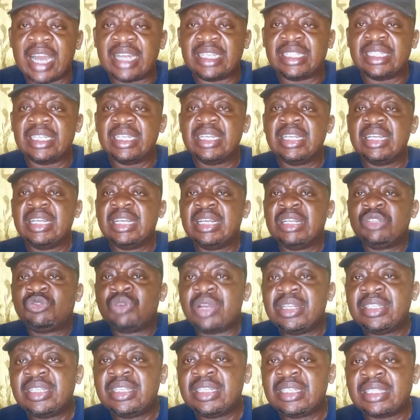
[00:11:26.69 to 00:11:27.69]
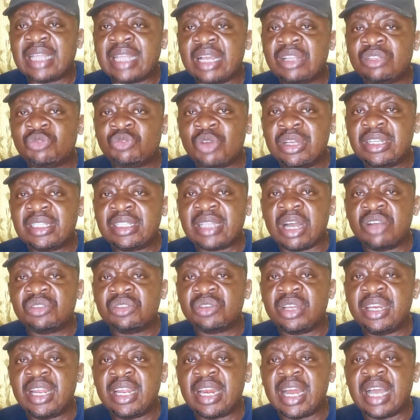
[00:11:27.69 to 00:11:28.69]
at
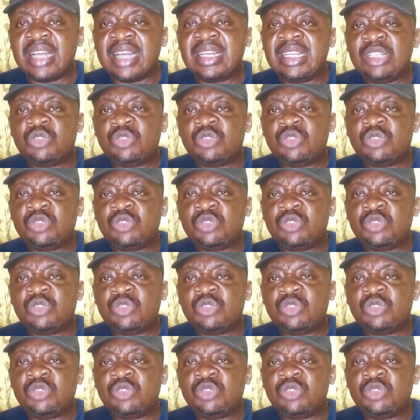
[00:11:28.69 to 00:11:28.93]
20,000 naira.